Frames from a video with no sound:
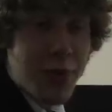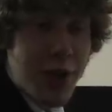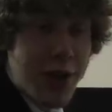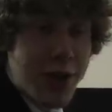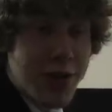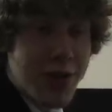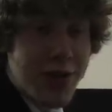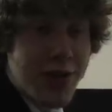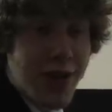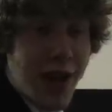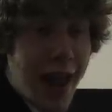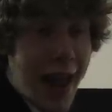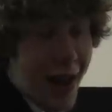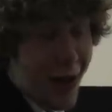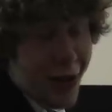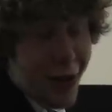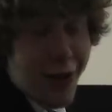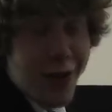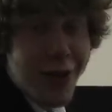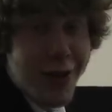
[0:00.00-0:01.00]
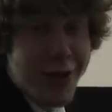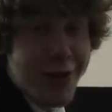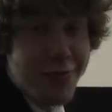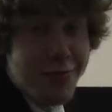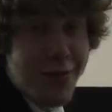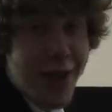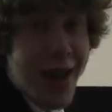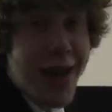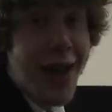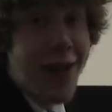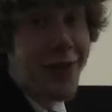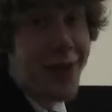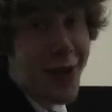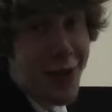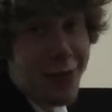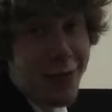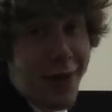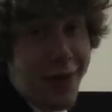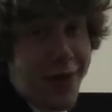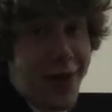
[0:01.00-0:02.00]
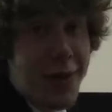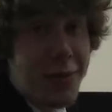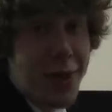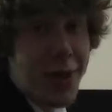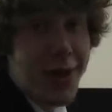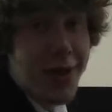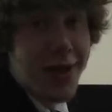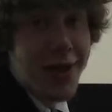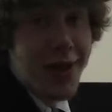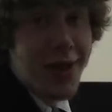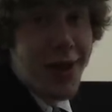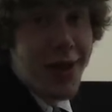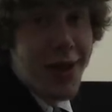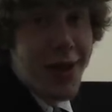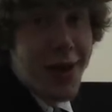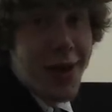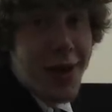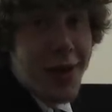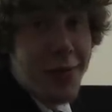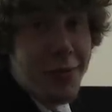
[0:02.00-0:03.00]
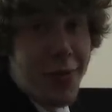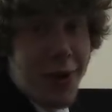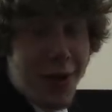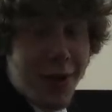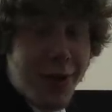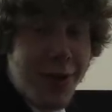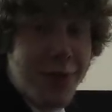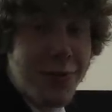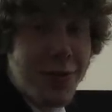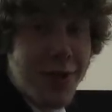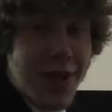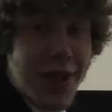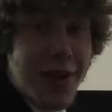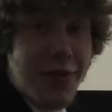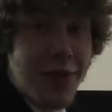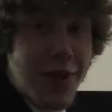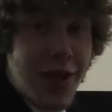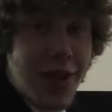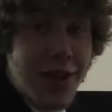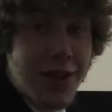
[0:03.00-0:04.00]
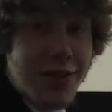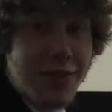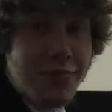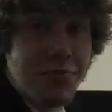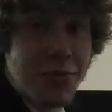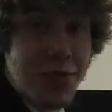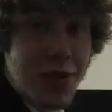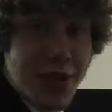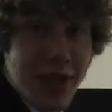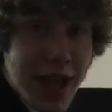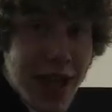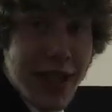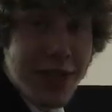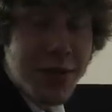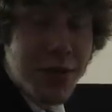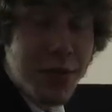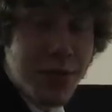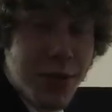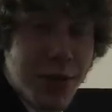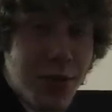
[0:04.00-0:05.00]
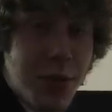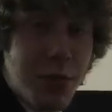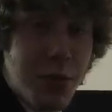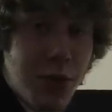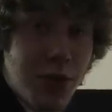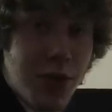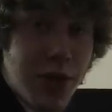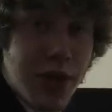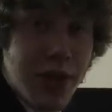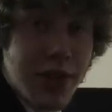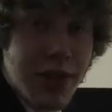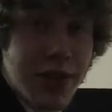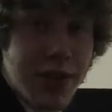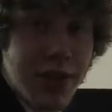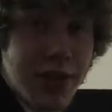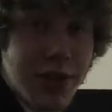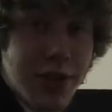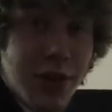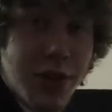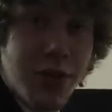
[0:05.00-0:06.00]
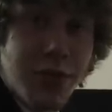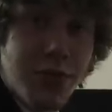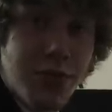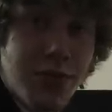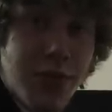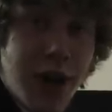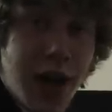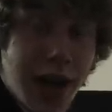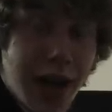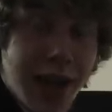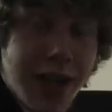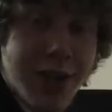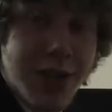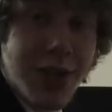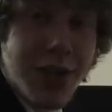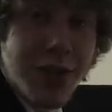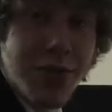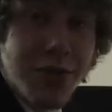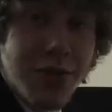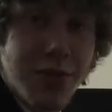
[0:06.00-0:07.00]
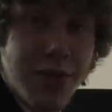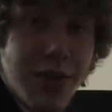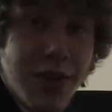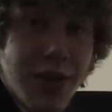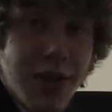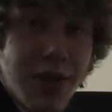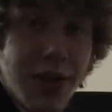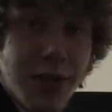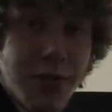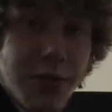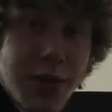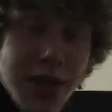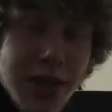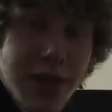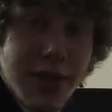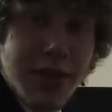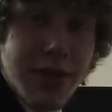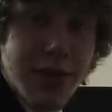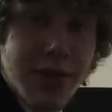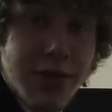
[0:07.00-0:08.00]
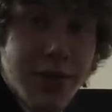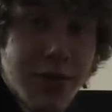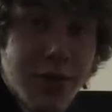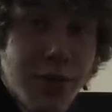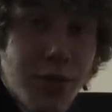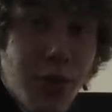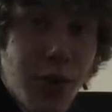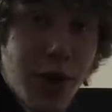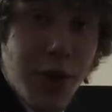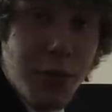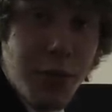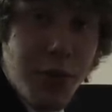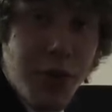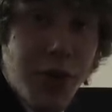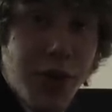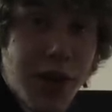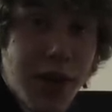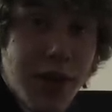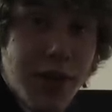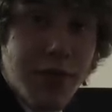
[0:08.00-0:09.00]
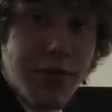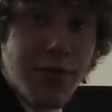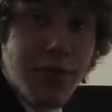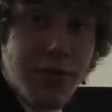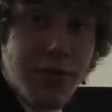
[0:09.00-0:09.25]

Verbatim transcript: depression, alcoholism, and I've killed my family. But ultimately, I've realized just ask you all to wear mood rings. So I ask you, please, wear a mood ring.